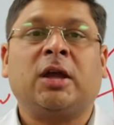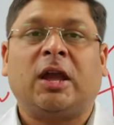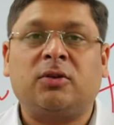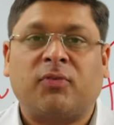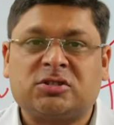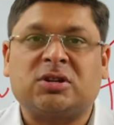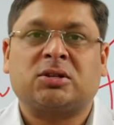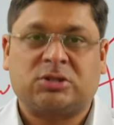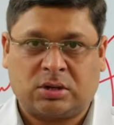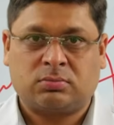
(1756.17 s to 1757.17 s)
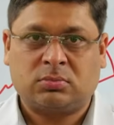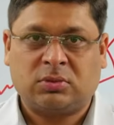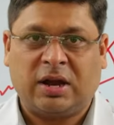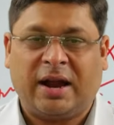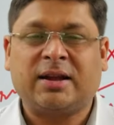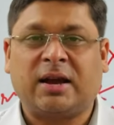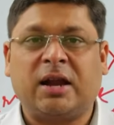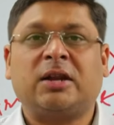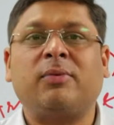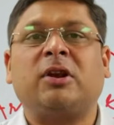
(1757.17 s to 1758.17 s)
infrastructure and
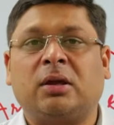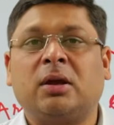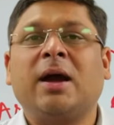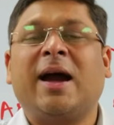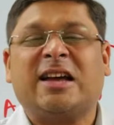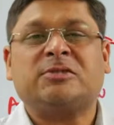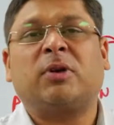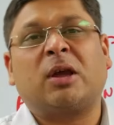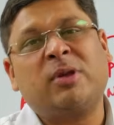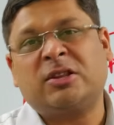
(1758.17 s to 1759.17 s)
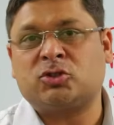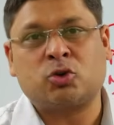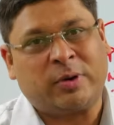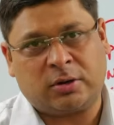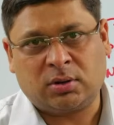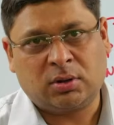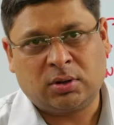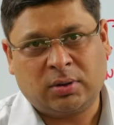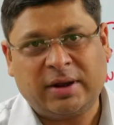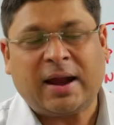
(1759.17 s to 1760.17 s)
connectivity has become an instrument,
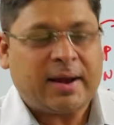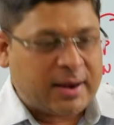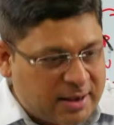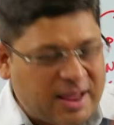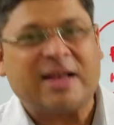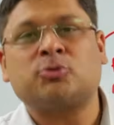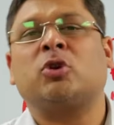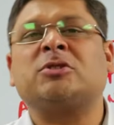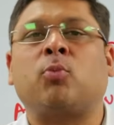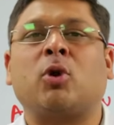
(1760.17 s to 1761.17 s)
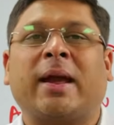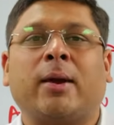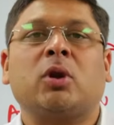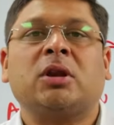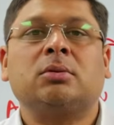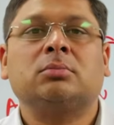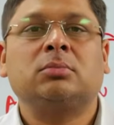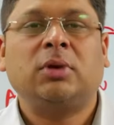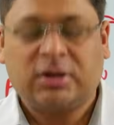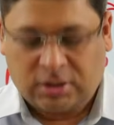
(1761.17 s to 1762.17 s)
right? And India has to respond accordingly,
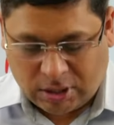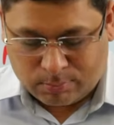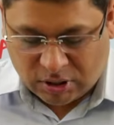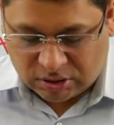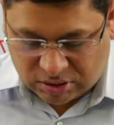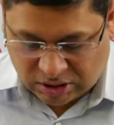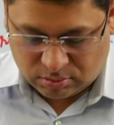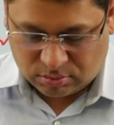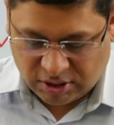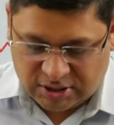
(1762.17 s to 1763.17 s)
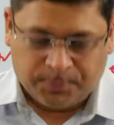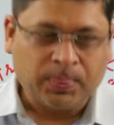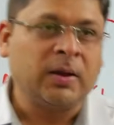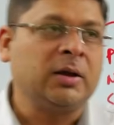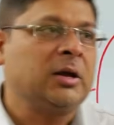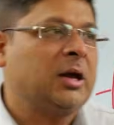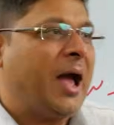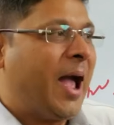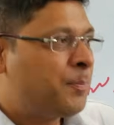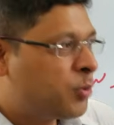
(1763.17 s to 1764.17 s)
right? Number three, right?
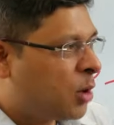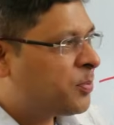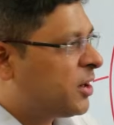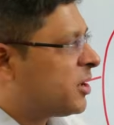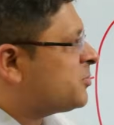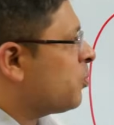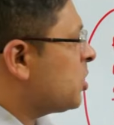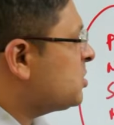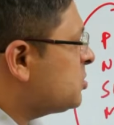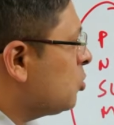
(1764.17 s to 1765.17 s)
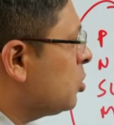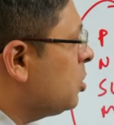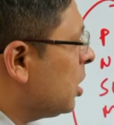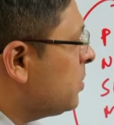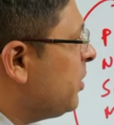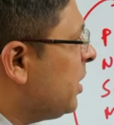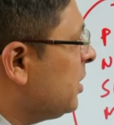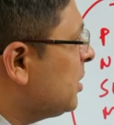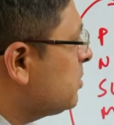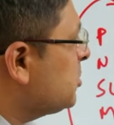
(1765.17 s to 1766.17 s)
Appropriate response would not be
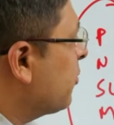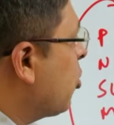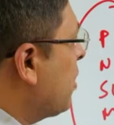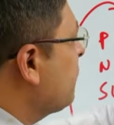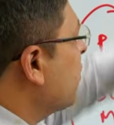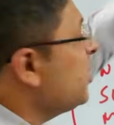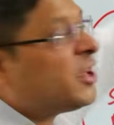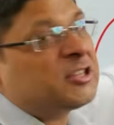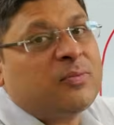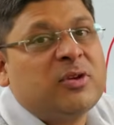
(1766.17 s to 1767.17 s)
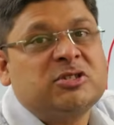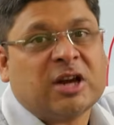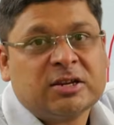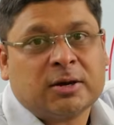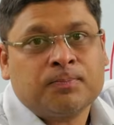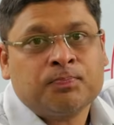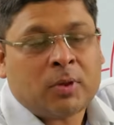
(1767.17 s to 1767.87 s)
in terms of confrontation with China,